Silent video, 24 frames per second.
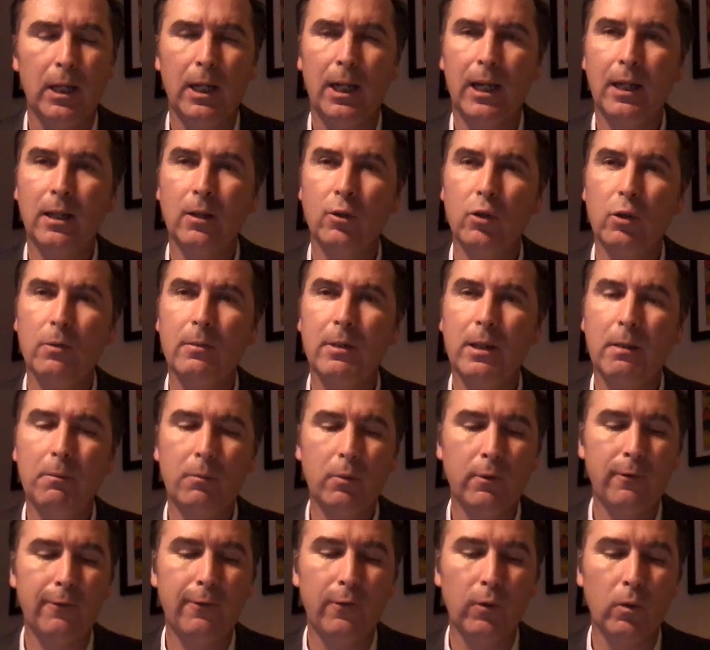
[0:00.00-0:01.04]
In group
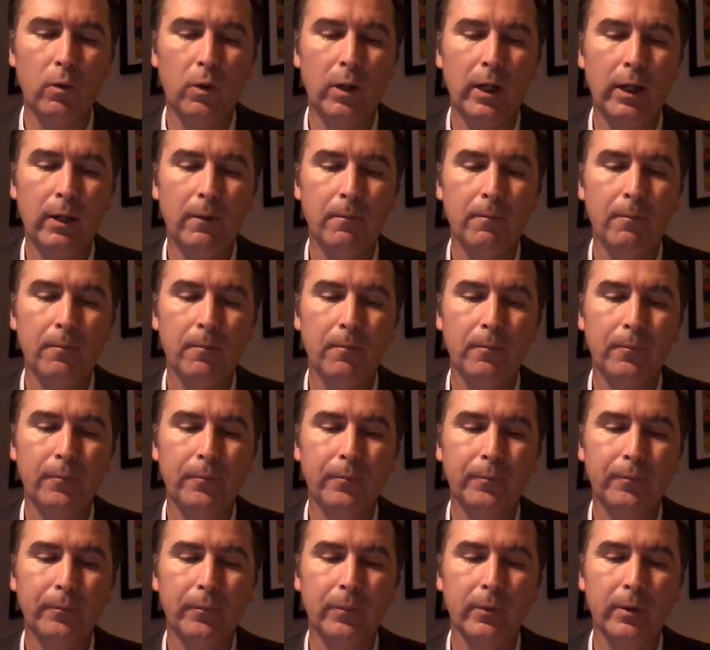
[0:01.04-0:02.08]
number 4,
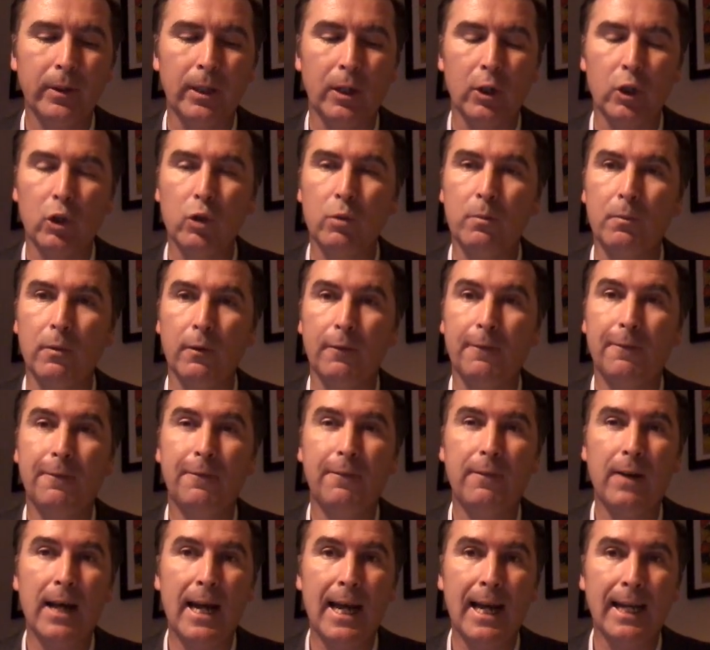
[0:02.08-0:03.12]
the group of
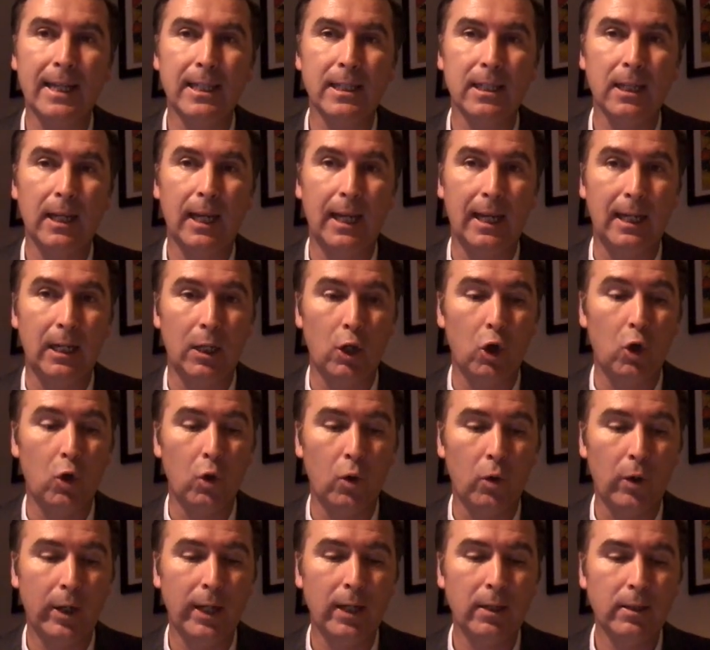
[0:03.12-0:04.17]
fat and
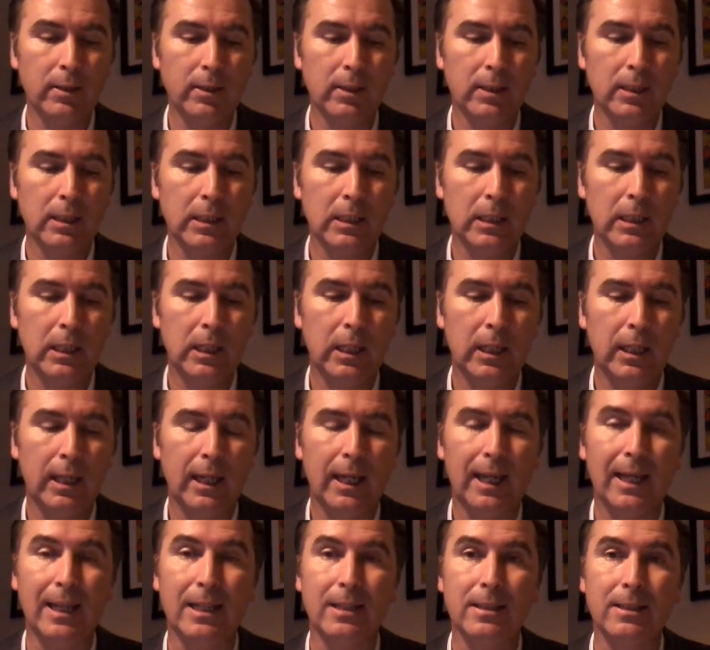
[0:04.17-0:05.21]
oils
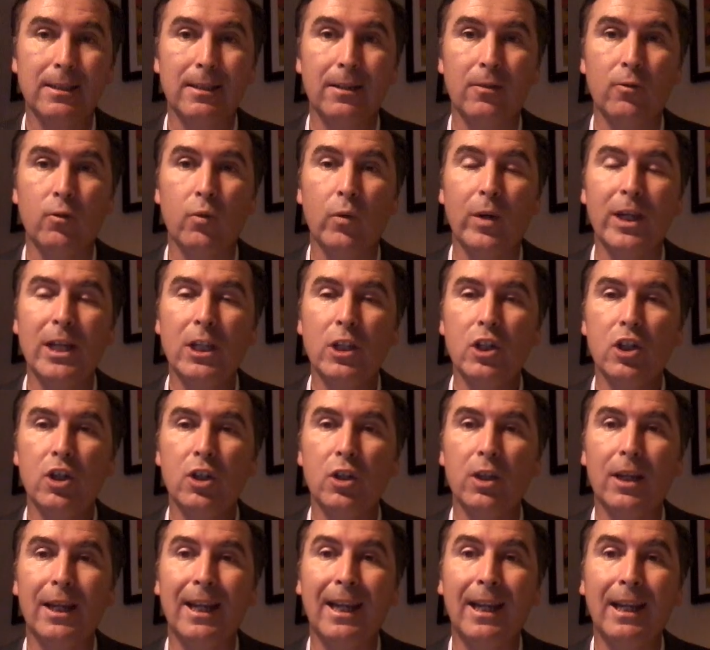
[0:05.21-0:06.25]
is
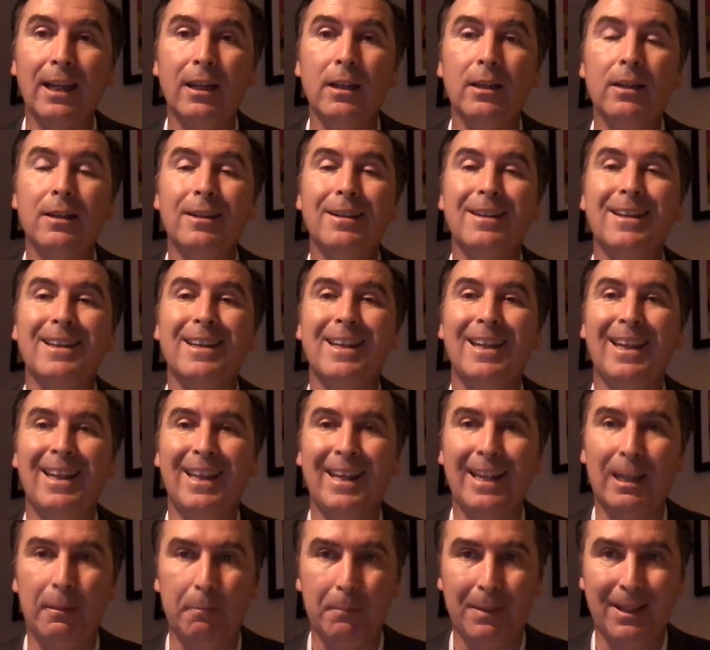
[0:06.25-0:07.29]
rich in
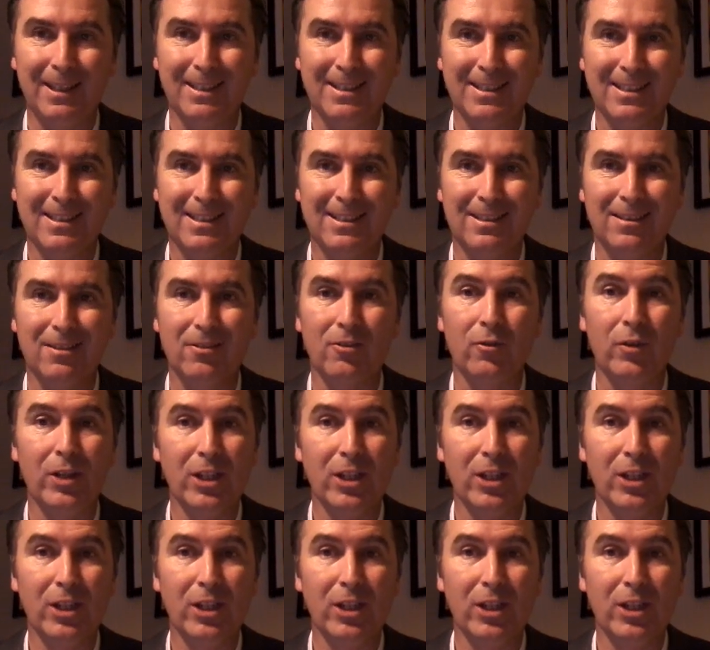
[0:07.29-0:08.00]
lipids.